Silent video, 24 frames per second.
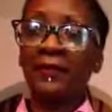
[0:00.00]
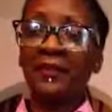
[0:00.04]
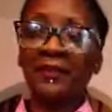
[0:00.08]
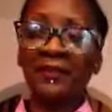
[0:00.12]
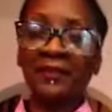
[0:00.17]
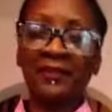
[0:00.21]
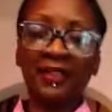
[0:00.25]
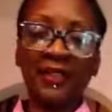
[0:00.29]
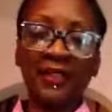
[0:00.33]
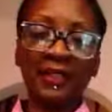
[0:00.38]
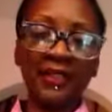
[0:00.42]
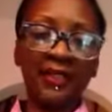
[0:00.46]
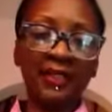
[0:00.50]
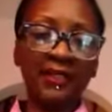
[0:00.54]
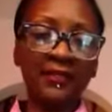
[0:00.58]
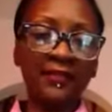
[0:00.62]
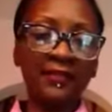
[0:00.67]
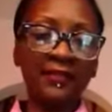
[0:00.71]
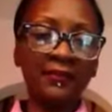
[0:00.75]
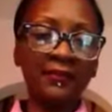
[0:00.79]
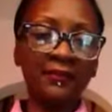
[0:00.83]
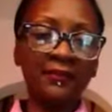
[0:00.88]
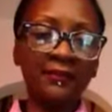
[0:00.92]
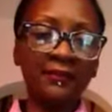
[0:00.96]
it's
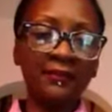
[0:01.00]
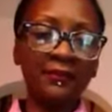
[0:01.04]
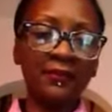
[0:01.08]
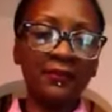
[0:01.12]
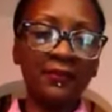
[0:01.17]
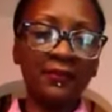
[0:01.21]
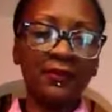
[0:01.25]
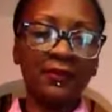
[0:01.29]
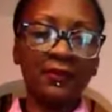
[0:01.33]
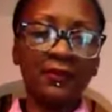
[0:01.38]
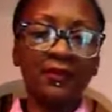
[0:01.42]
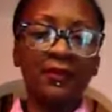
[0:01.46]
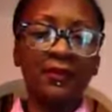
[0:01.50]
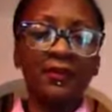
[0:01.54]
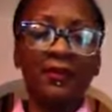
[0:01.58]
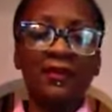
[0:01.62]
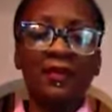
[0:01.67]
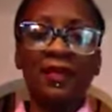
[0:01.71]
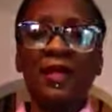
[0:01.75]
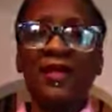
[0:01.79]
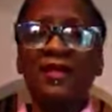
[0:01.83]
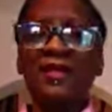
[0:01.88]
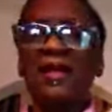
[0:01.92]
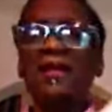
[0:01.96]
done
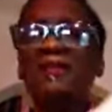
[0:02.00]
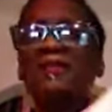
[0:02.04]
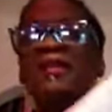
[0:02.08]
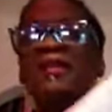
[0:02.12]
and I